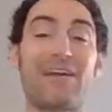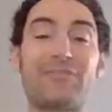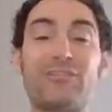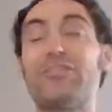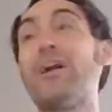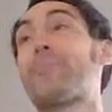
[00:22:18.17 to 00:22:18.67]
stuff.
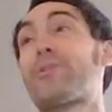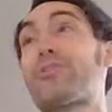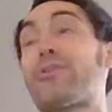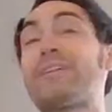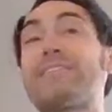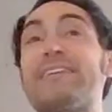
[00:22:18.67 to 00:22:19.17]
They're the number
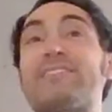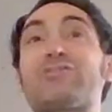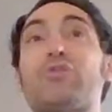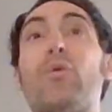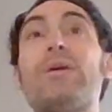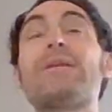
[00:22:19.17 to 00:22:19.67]
36
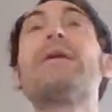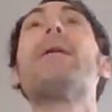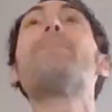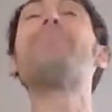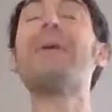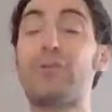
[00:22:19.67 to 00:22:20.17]
coin.
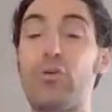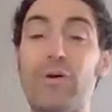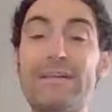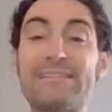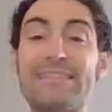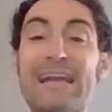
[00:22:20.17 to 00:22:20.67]

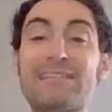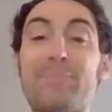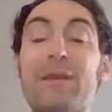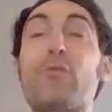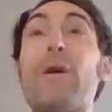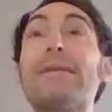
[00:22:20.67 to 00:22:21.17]
Bitcoin is next
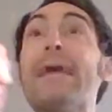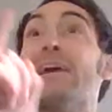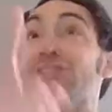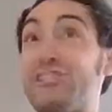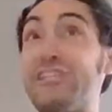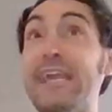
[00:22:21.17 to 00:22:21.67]
Bitcoin.
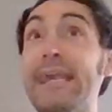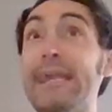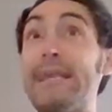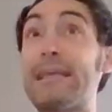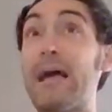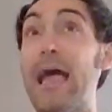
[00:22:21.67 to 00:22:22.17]

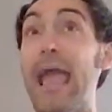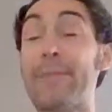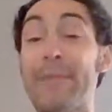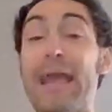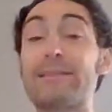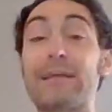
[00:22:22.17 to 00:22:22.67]

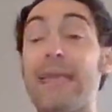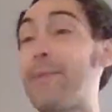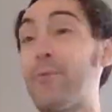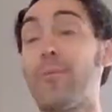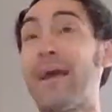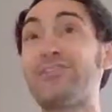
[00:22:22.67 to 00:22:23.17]
Amanda
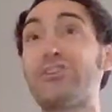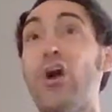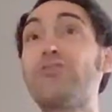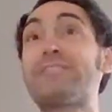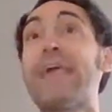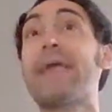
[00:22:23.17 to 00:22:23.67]
came on my
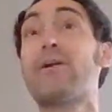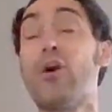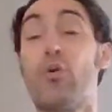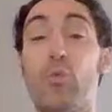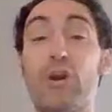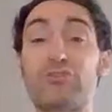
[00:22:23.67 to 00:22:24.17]
show
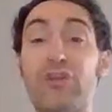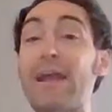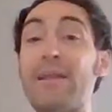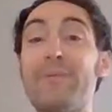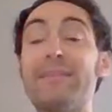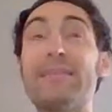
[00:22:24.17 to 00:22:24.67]
saying we're
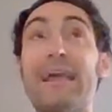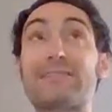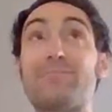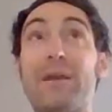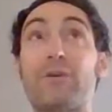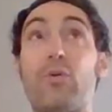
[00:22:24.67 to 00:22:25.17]
trying to be the
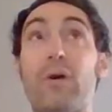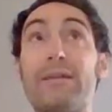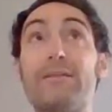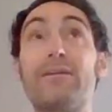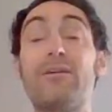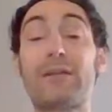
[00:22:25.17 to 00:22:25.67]
next Bitcoin.
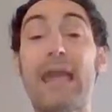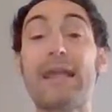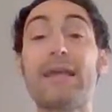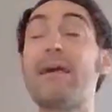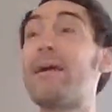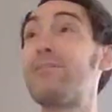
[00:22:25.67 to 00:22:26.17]

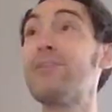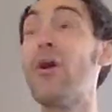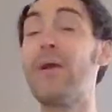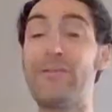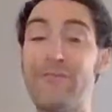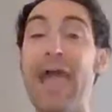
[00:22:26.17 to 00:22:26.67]
Okay,
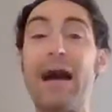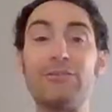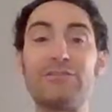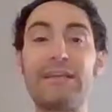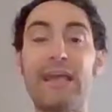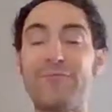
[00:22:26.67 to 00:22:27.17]
no, it failed.
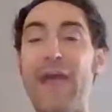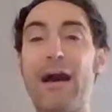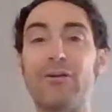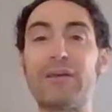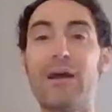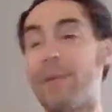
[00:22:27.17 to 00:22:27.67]
It
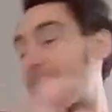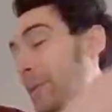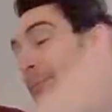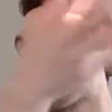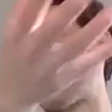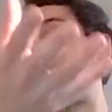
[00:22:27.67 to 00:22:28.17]
failed. But
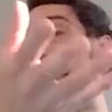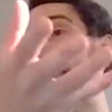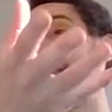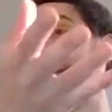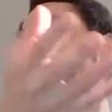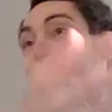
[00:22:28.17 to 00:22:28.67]
people
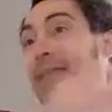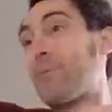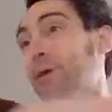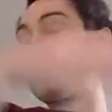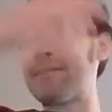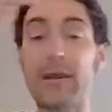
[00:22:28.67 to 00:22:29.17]
forget they
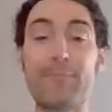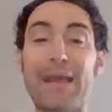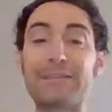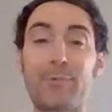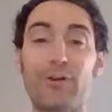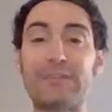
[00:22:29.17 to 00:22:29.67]
were into their
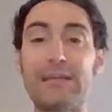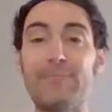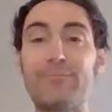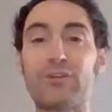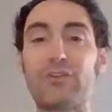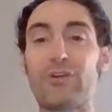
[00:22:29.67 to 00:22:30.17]
baseball
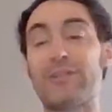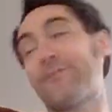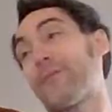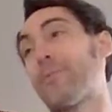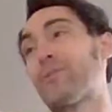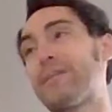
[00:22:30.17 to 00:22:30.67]
team, or
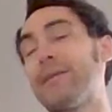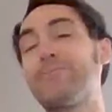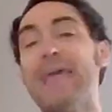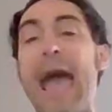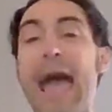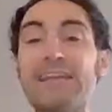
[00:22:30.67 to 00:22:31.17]
their football team
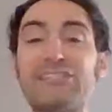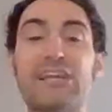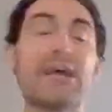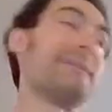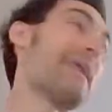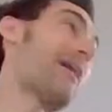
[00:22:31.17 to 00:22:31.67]
Dash.
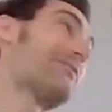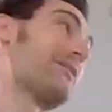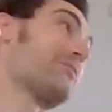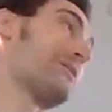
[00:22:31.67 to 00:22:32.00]
Now